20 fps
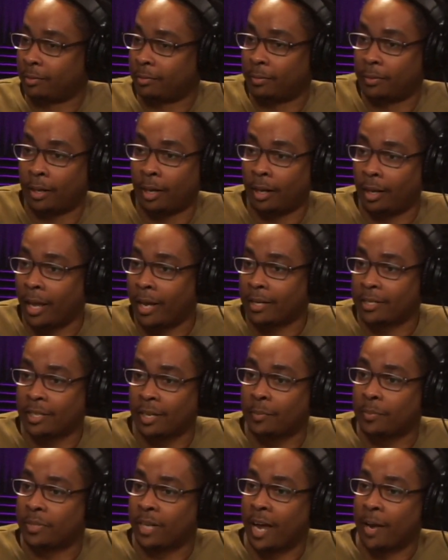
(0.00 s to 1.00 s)
collects
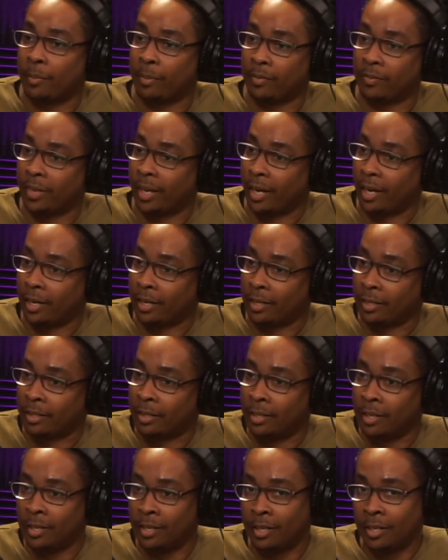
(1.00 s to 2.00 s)
some type of data,
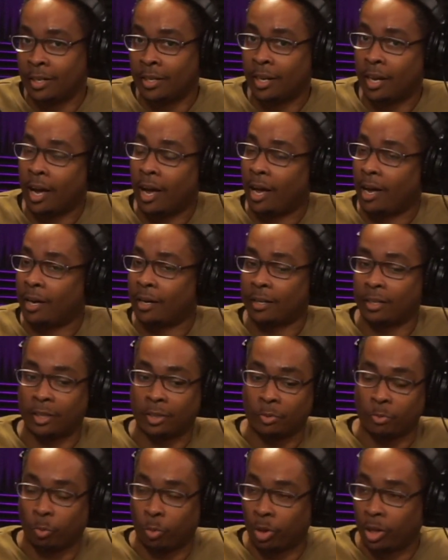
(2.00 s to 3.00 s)

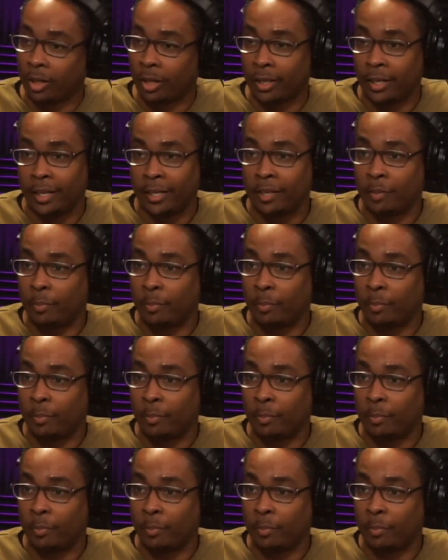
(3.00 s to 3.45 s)
you really need to